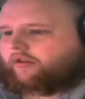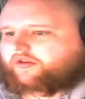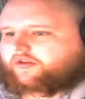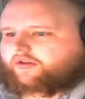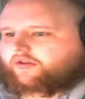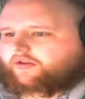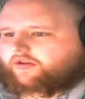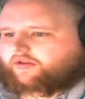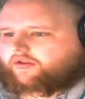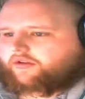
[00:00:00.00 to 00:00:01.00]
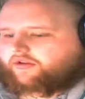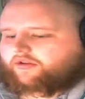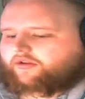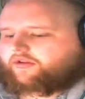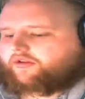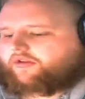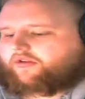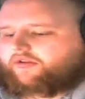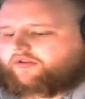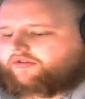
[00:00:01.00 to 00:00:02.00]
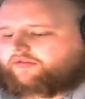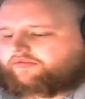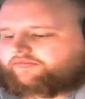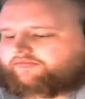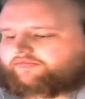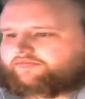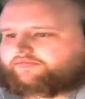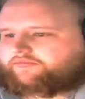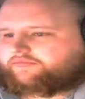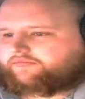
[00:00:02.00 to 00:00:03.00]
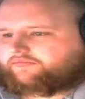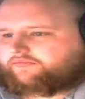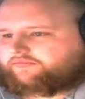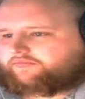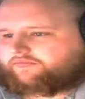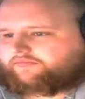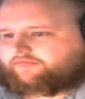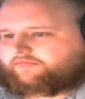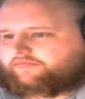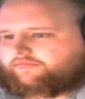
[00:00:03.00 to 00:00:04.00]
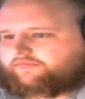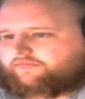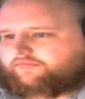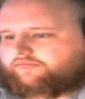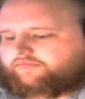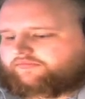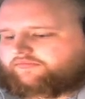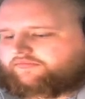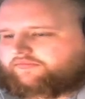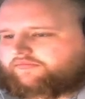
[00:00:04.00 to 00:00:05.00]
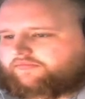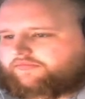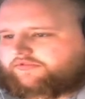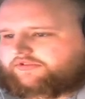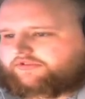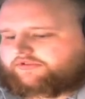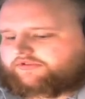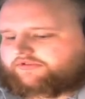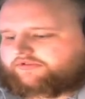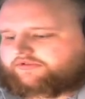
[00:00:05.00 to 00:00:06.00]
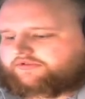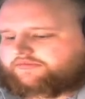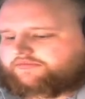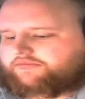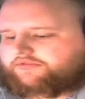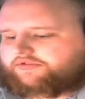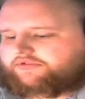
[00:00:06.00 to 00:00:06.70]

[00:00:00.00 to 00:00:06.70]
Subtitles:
(no one is talking)